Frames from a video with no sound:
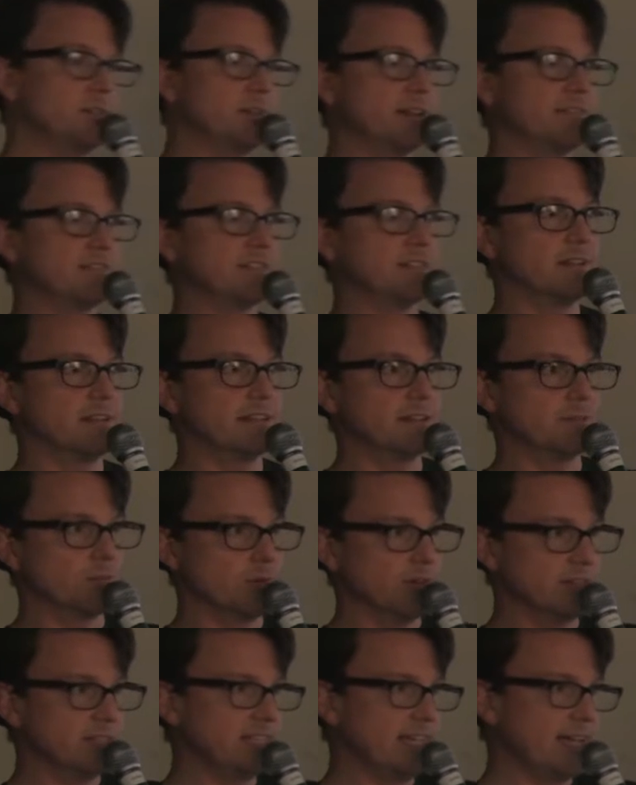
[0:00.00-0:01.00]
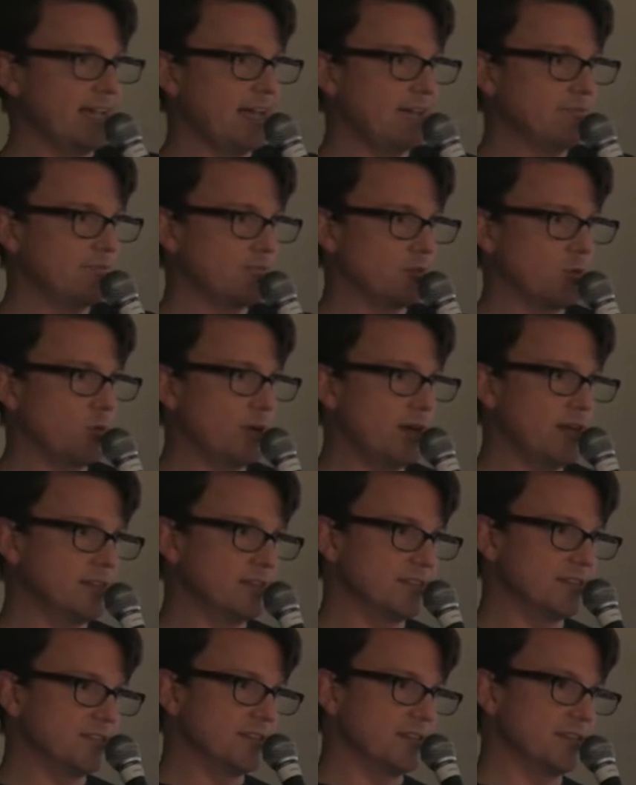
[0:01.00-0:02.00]
You have to like run the app for a while
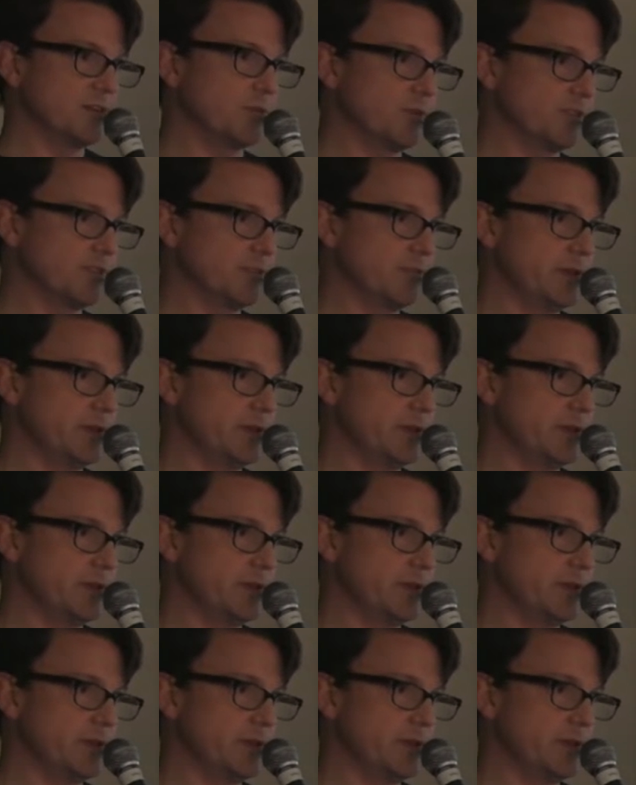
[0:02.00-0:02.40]
and sync with